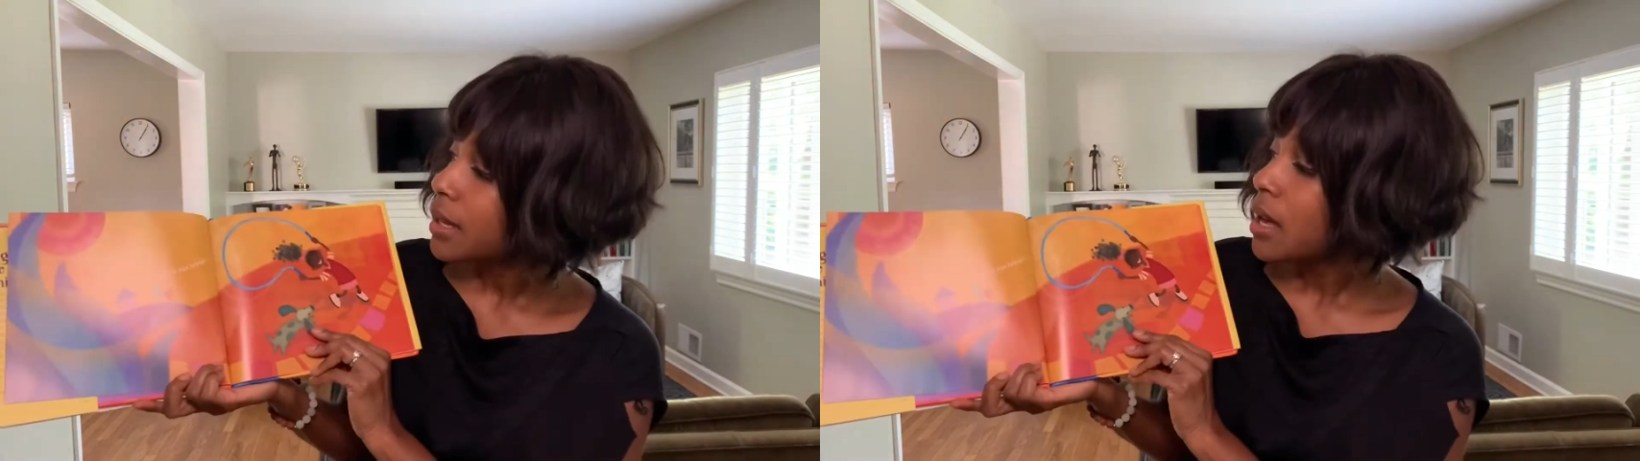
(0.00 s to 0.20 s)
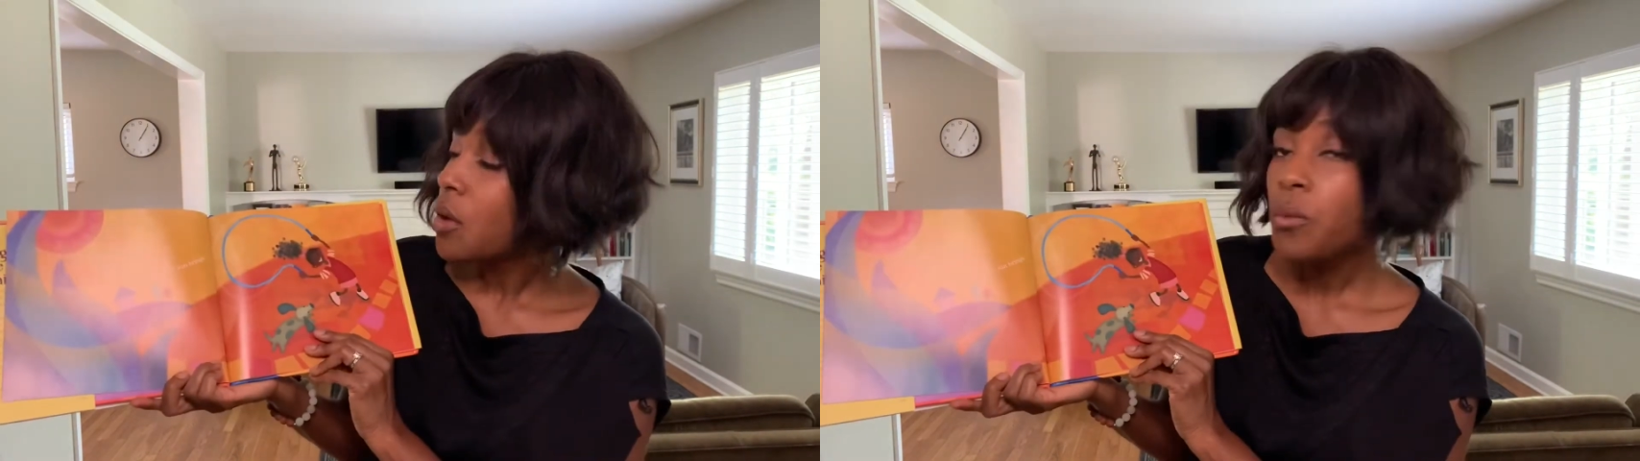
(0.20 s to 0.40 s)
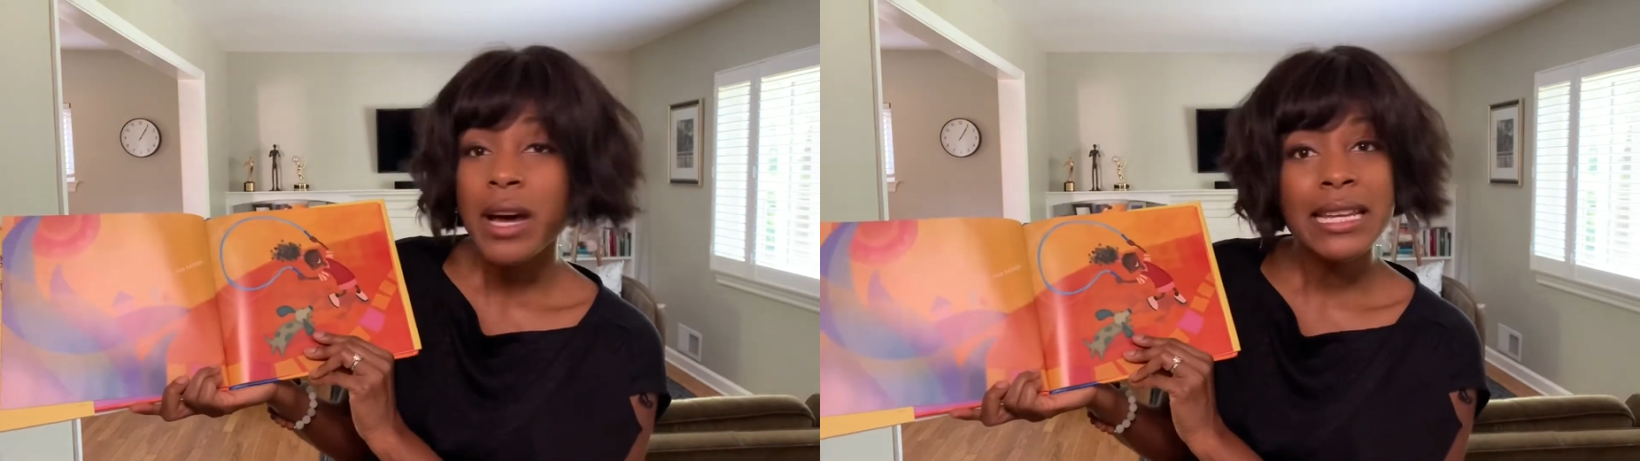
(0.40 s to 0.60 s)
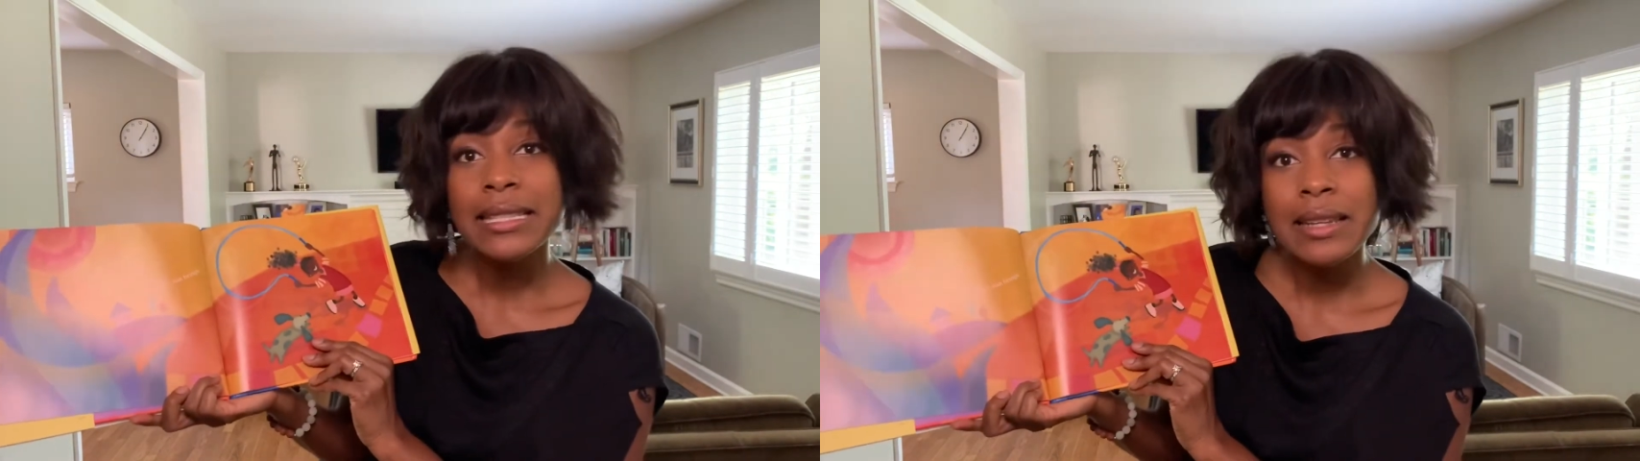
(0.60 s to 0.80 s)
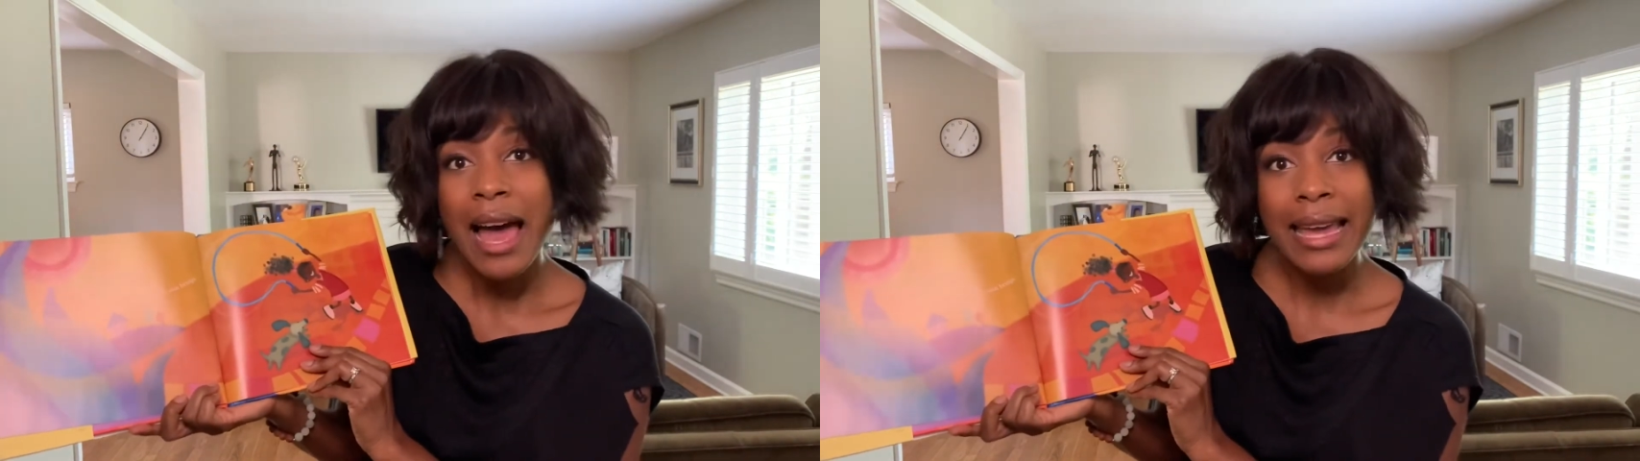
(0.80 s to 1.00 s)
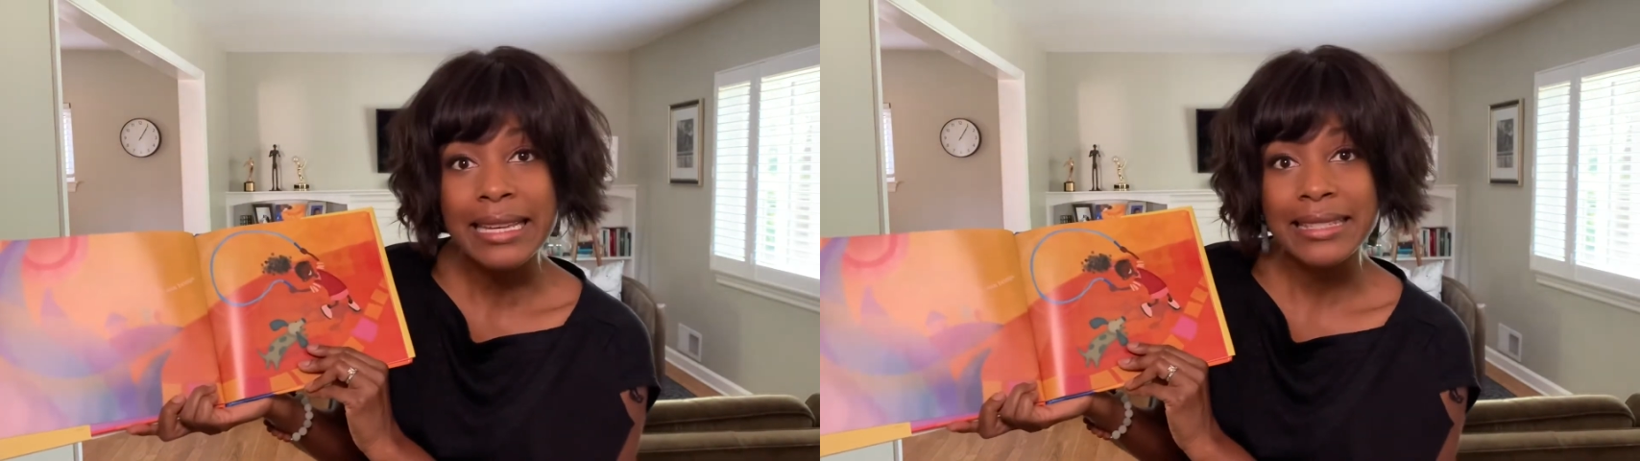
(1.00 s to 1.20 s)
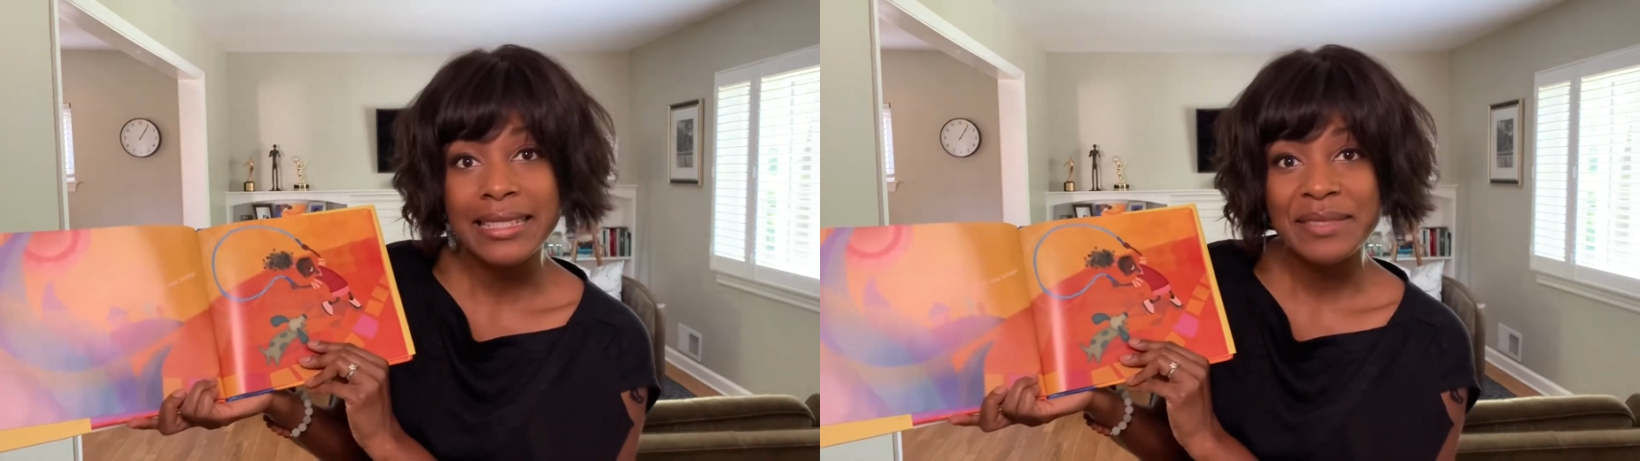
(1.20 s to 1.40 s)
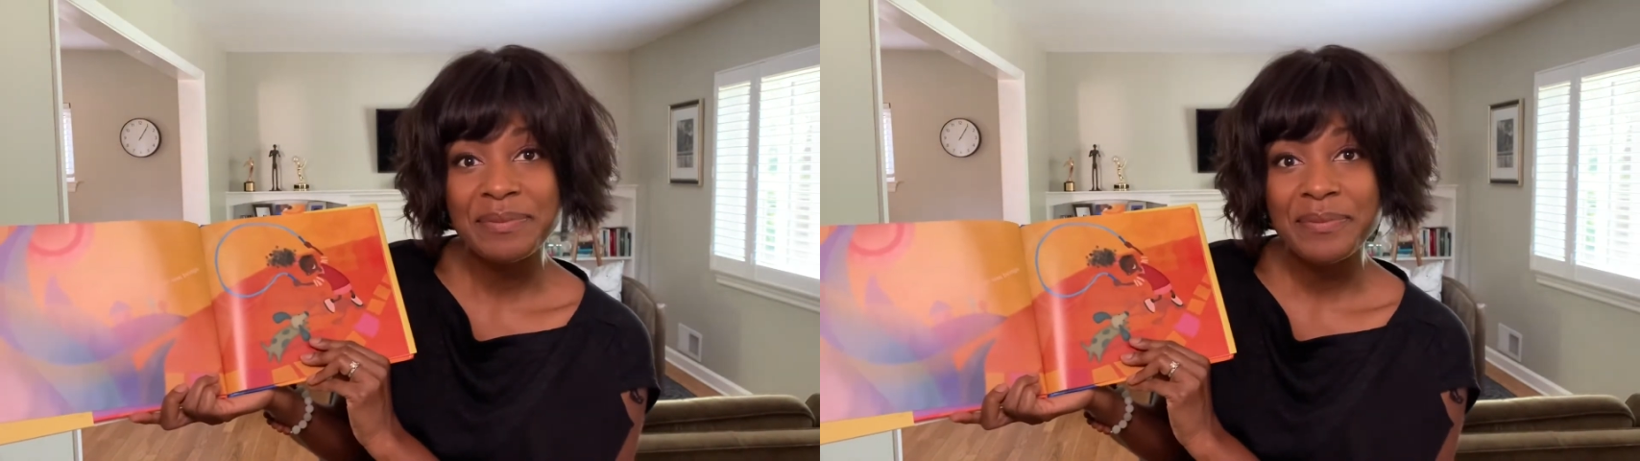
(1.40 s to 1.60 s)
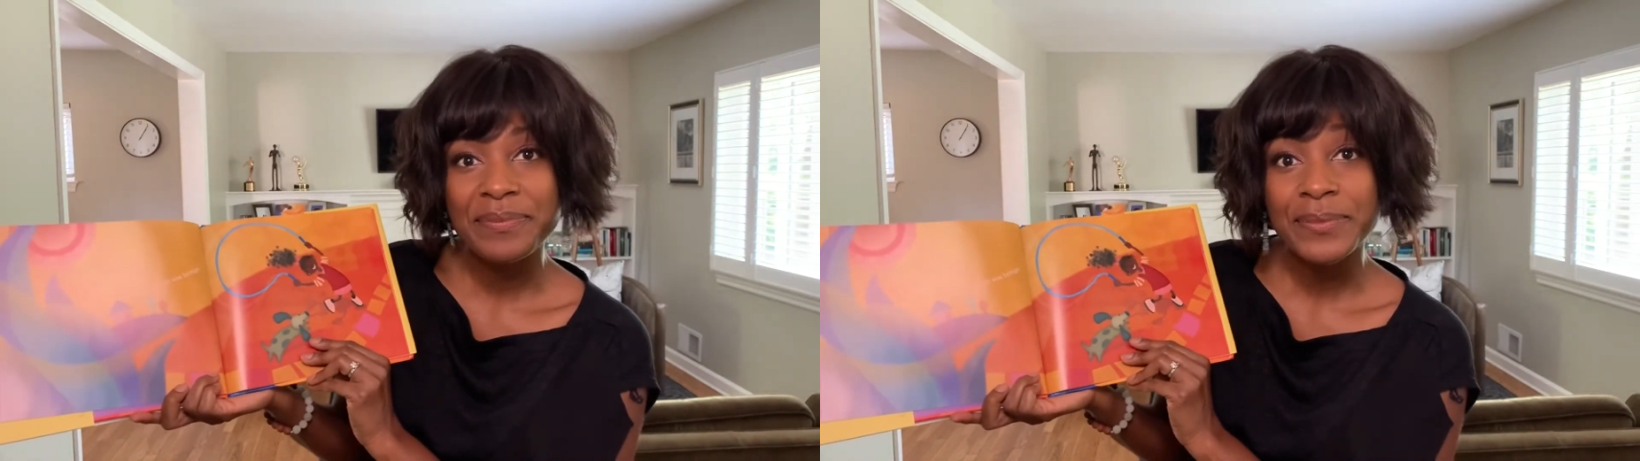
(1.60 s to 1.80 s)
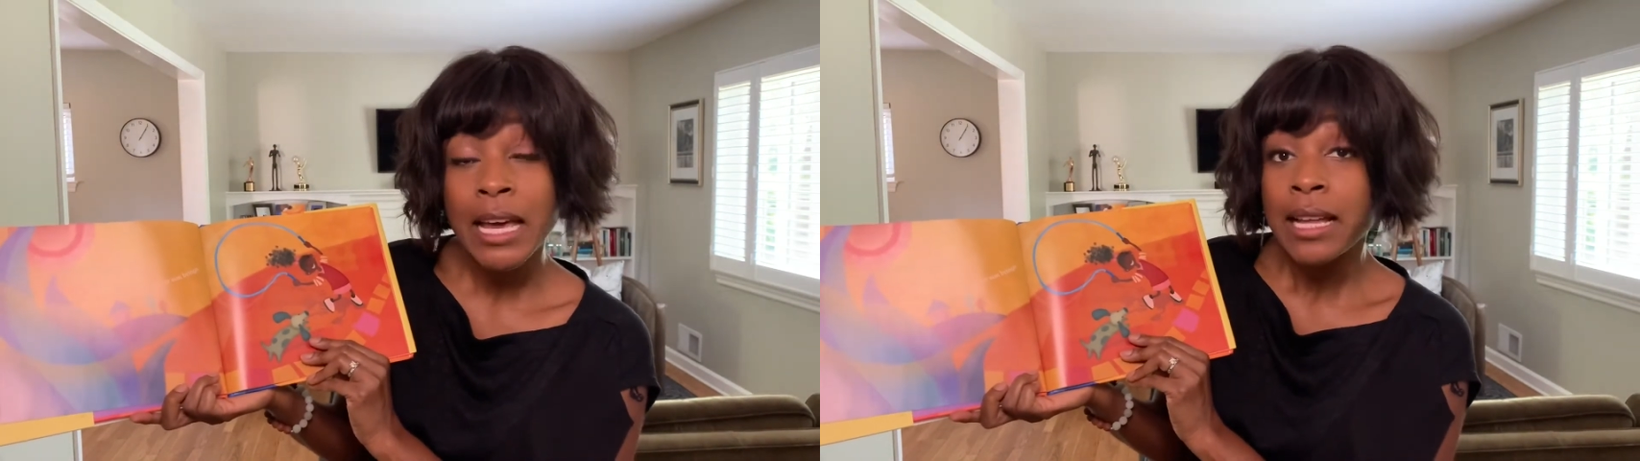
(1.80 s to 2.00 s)
What is light?
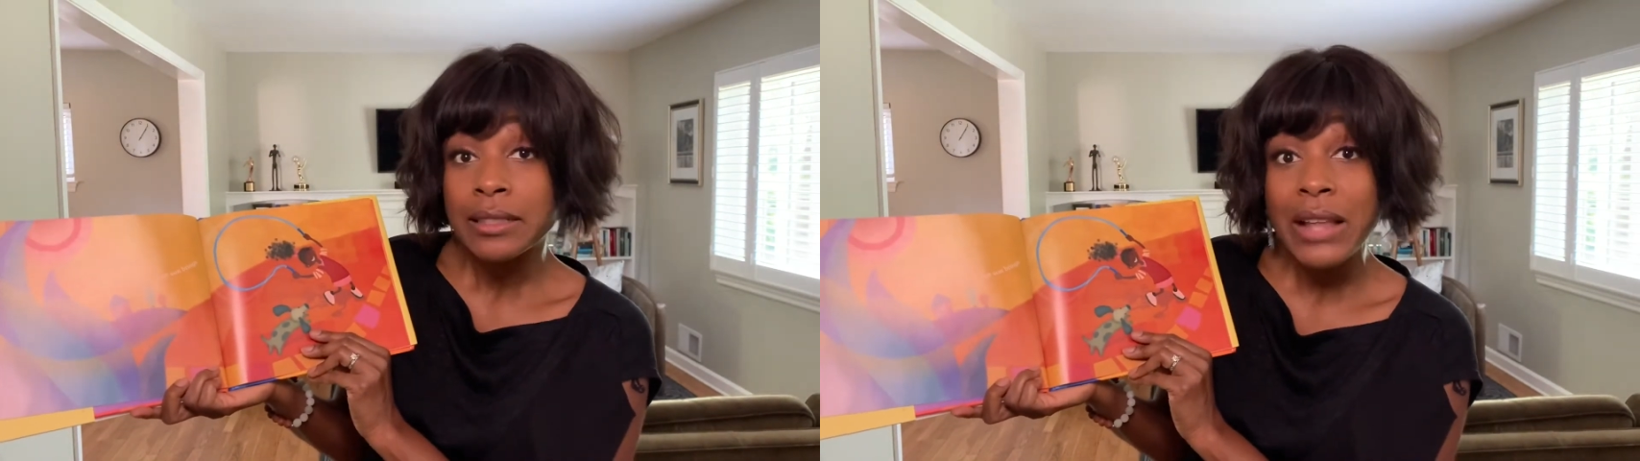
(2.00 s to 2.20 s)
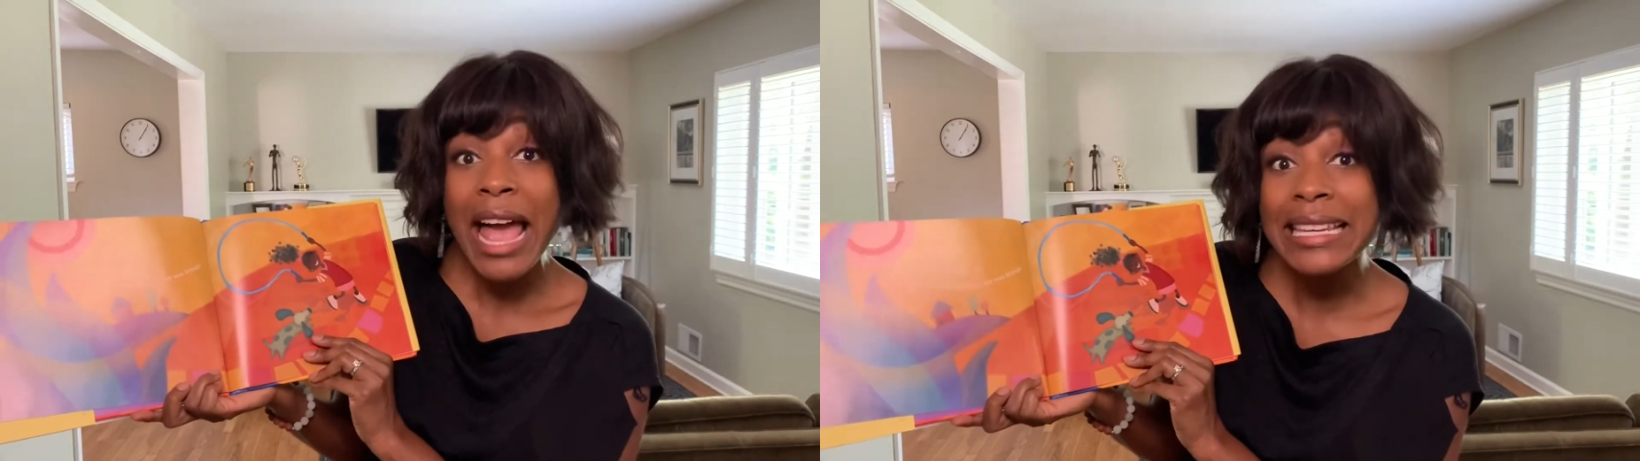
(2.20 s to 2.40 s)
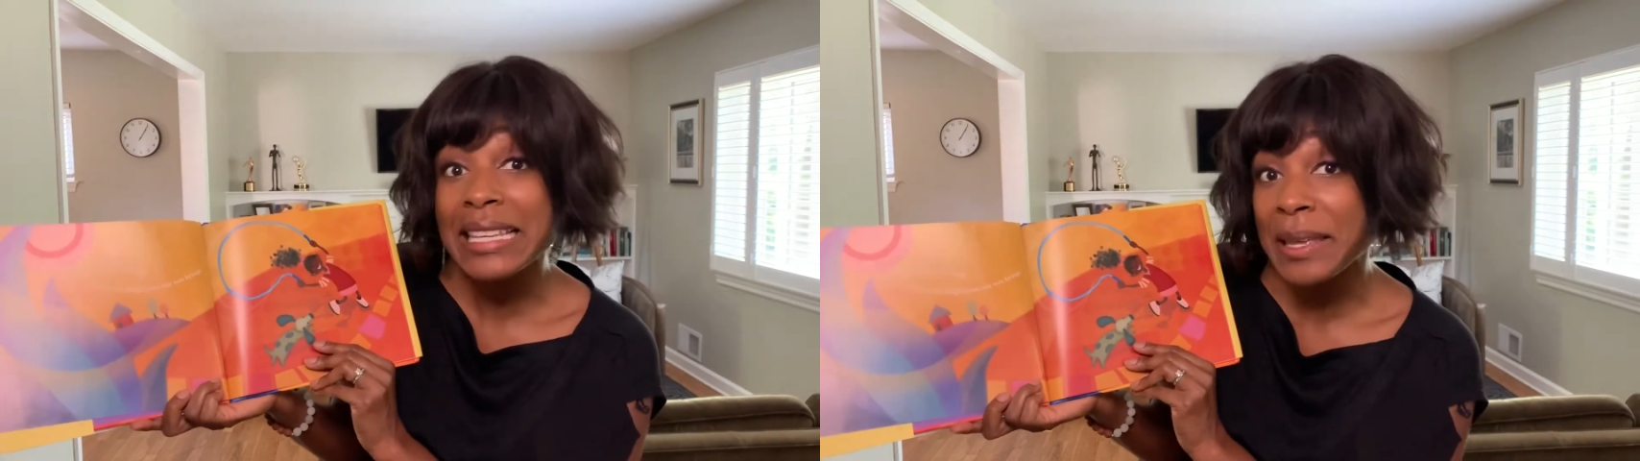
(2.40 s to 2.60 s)
Light